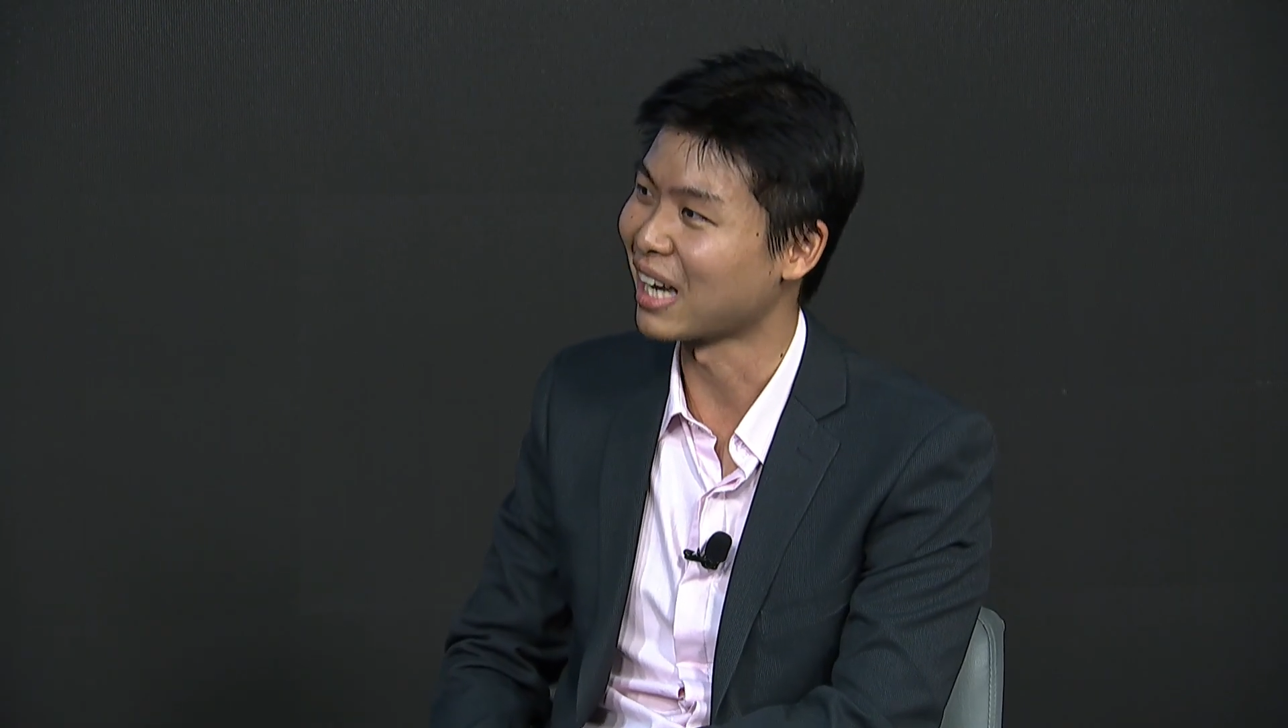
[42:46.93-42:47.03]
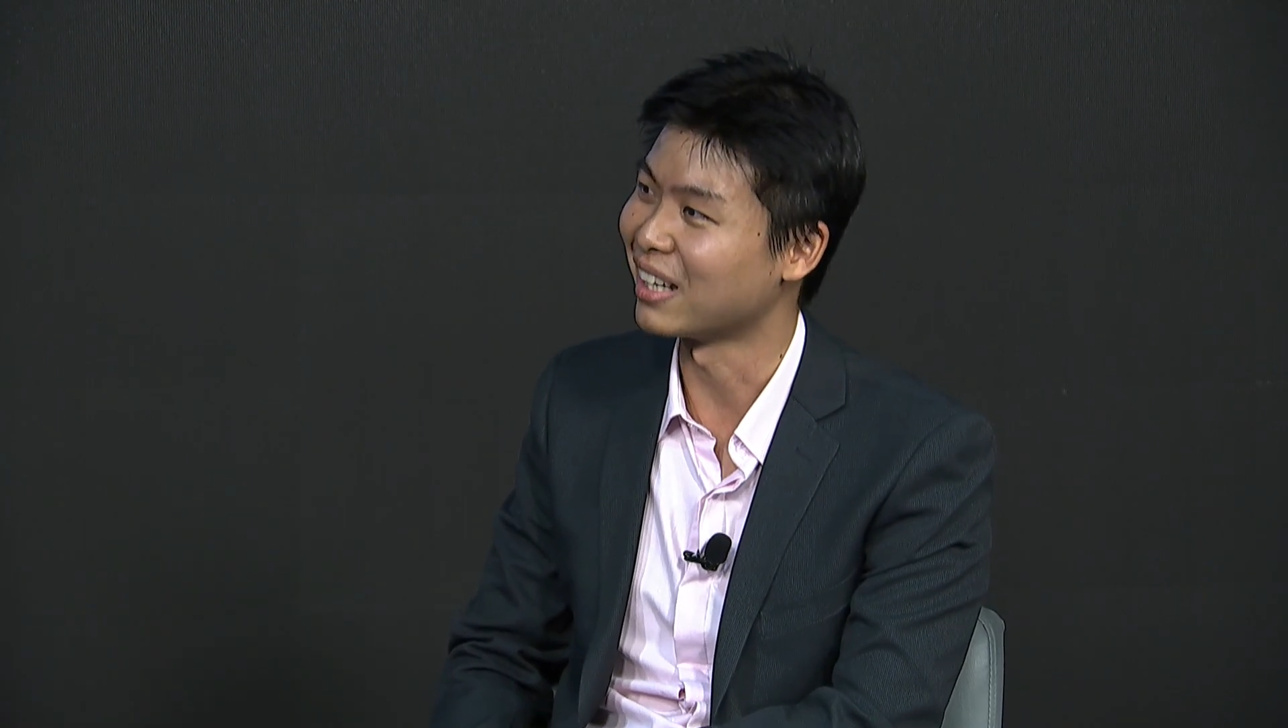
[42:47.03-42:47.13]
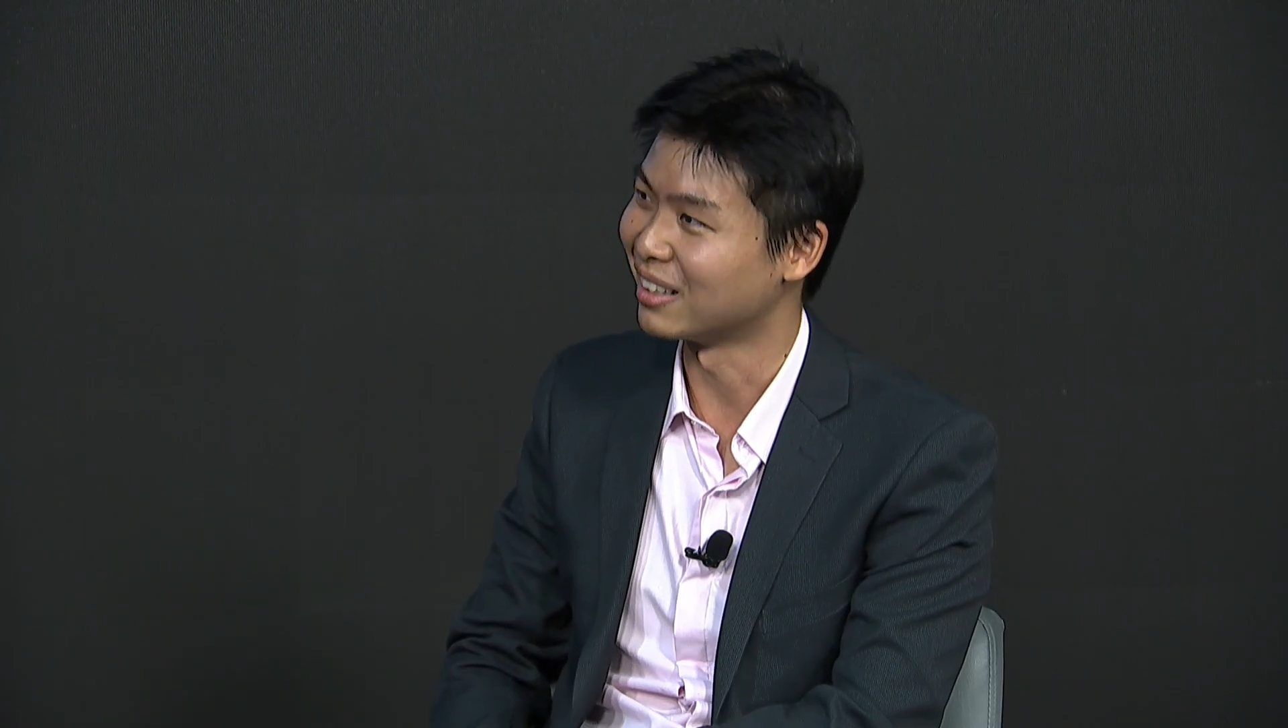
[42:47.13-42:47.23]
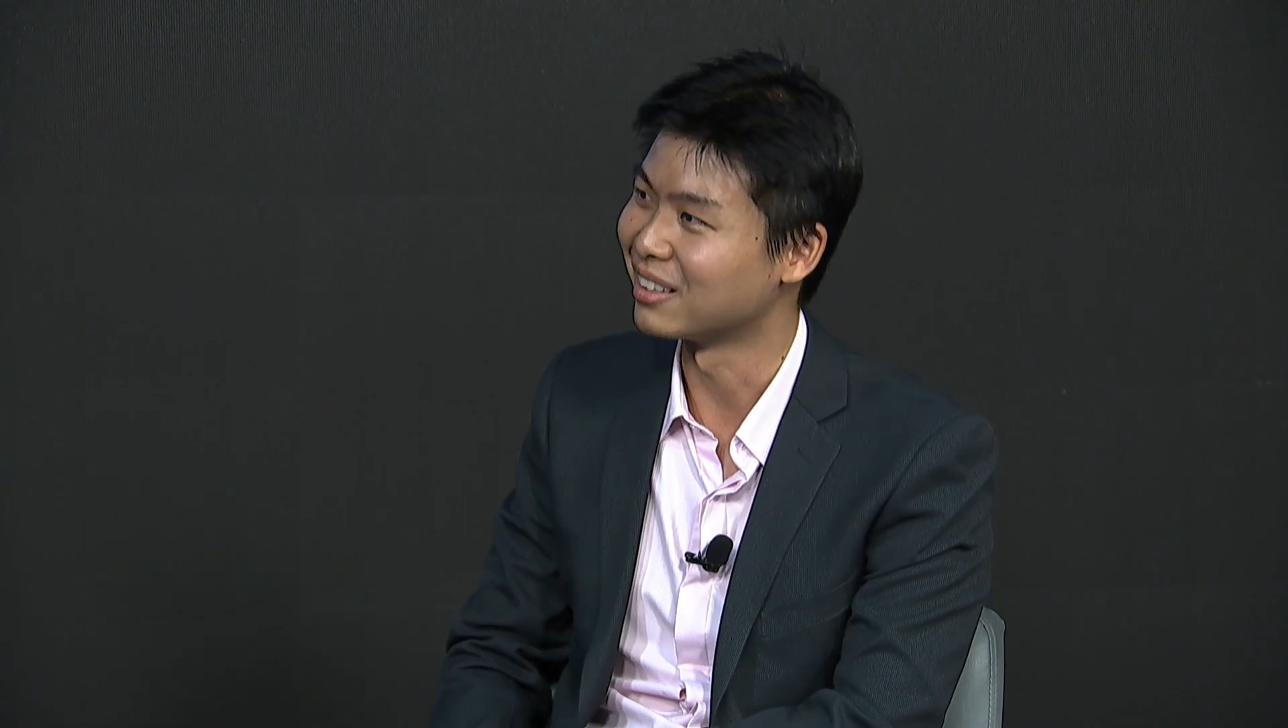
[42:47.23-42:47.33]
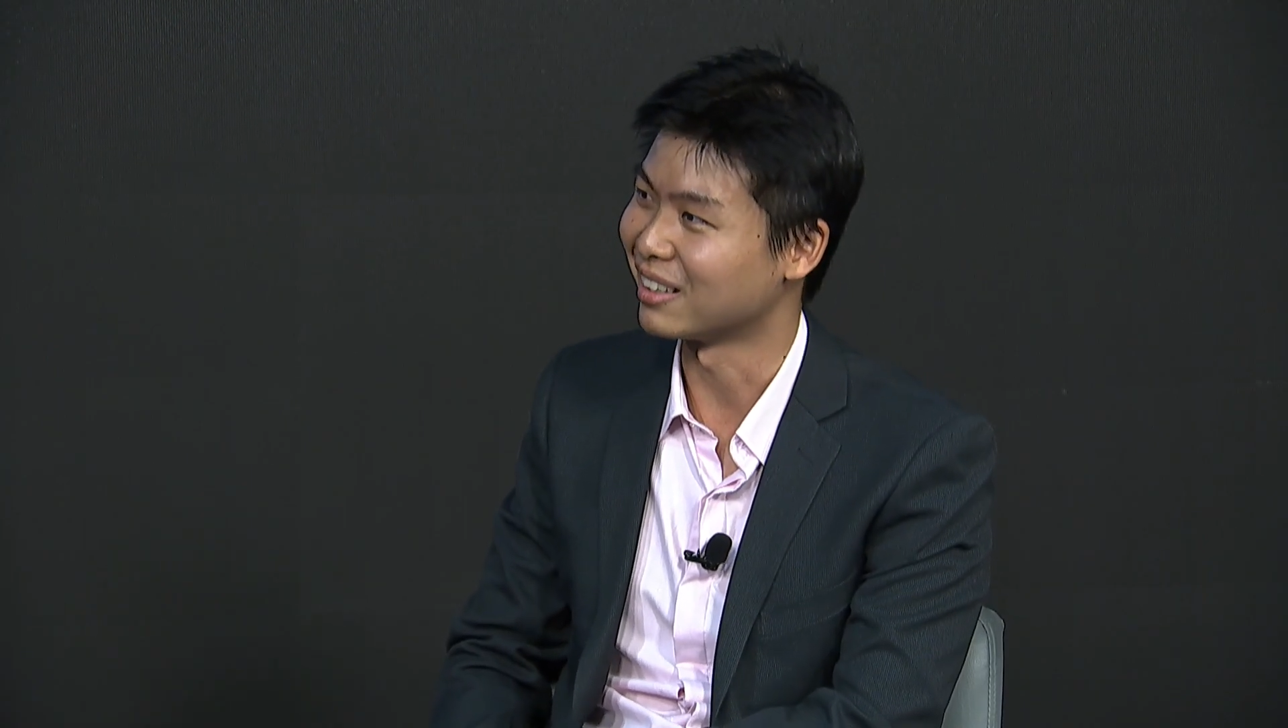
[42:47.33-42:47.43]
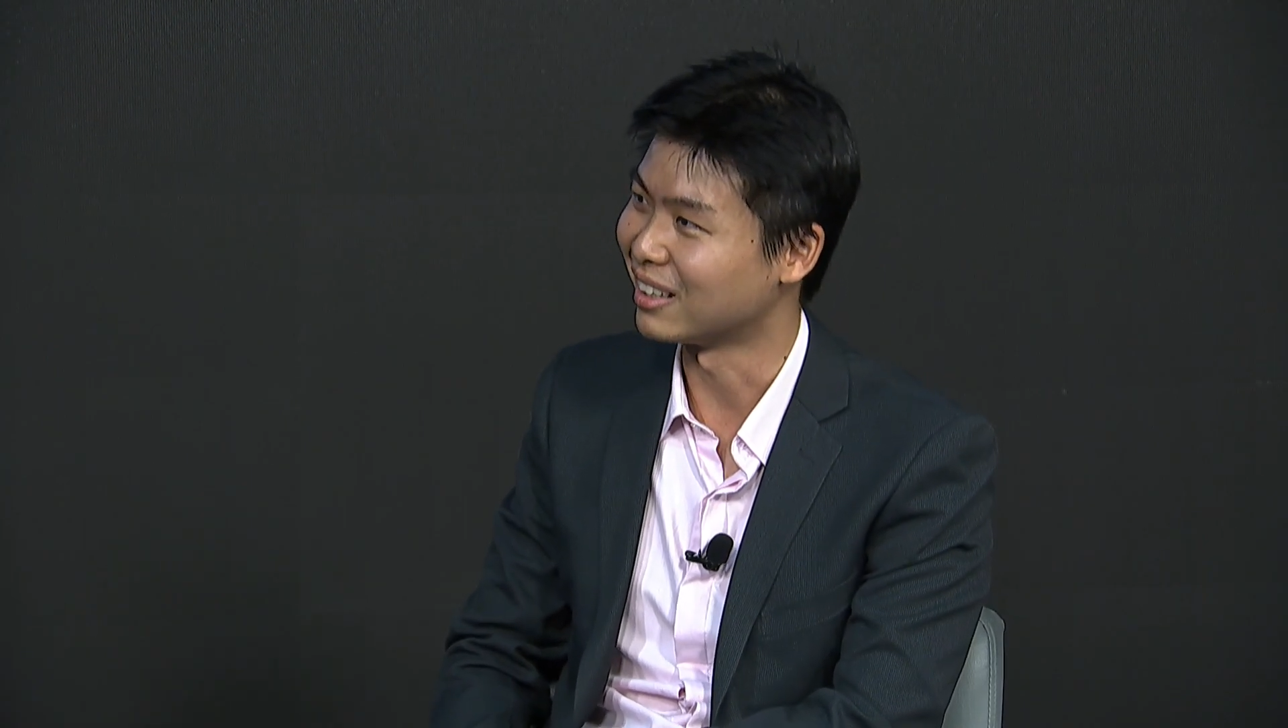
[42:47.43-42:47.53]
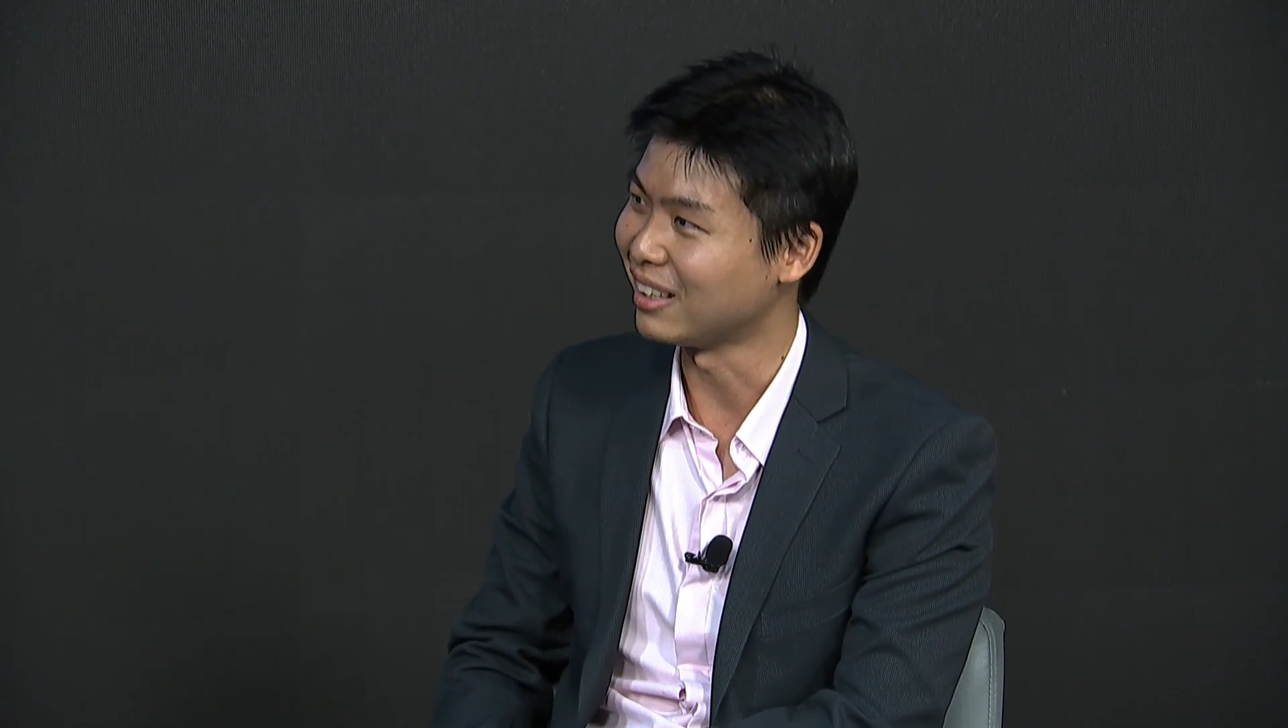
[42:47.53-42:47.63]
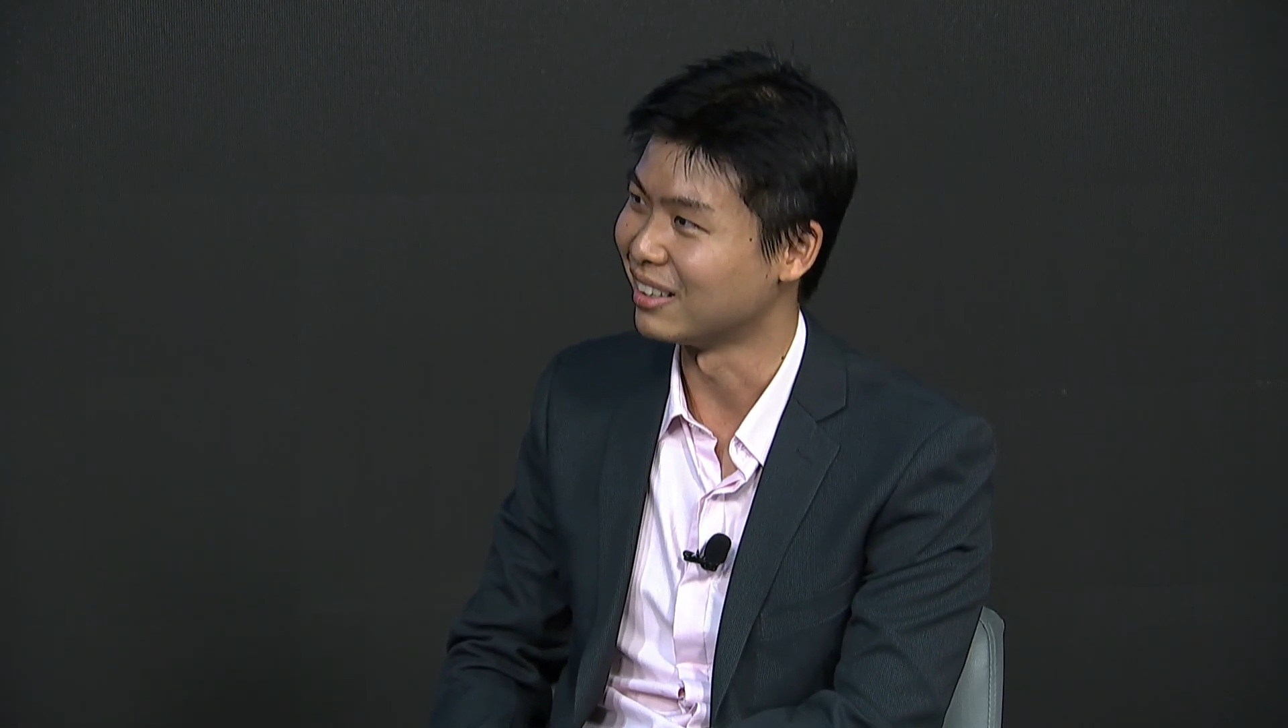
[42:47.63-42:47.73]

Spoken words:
sign. Yeah.